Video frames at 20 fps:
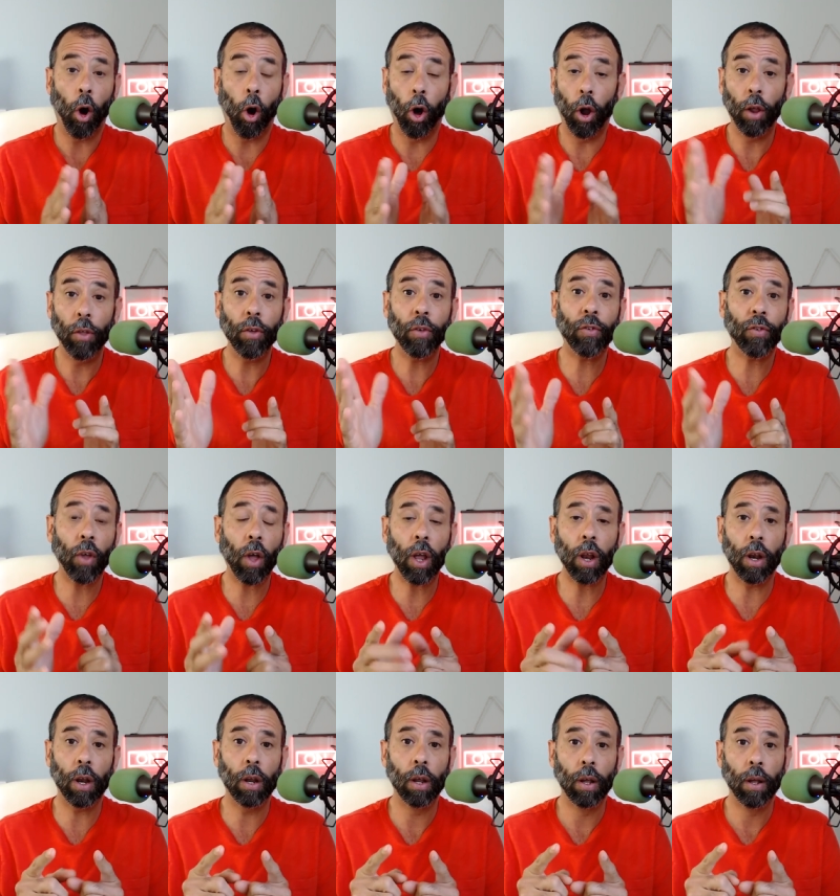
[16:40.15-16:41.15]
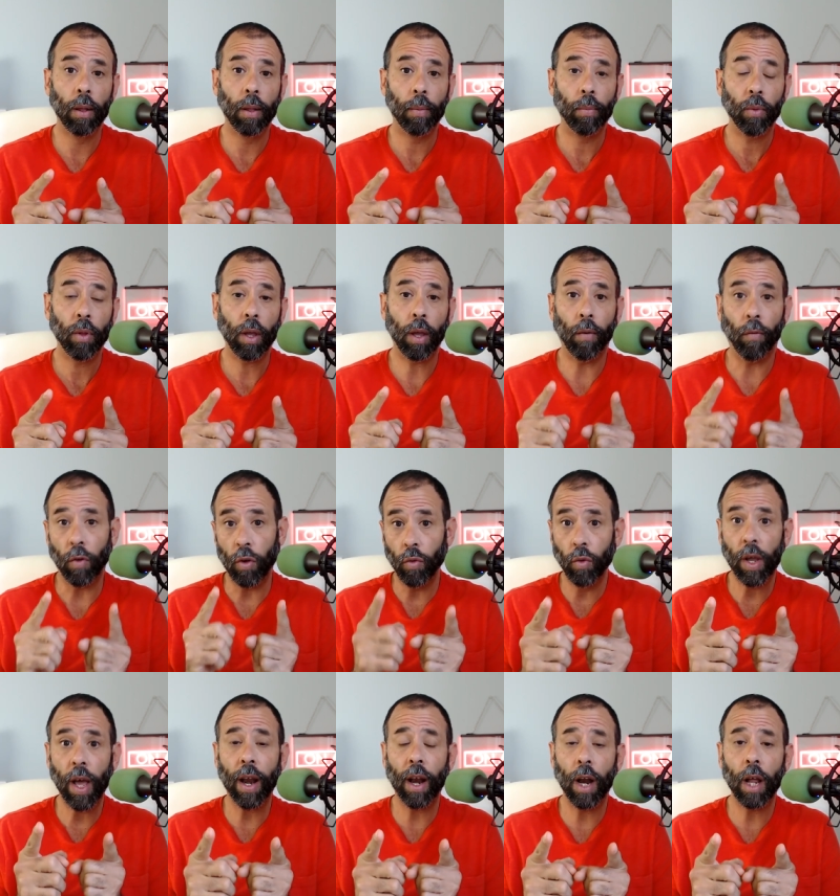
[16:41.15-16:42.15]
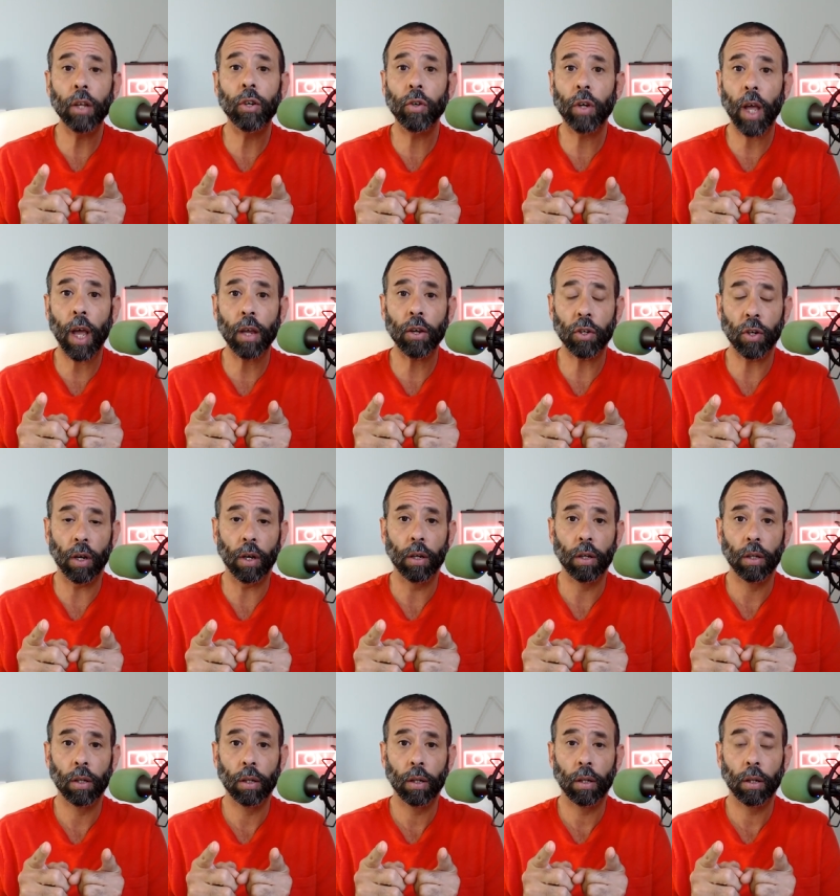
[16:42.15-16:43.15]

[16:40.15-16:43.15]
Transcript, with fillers: All of a sudden, if you get an education,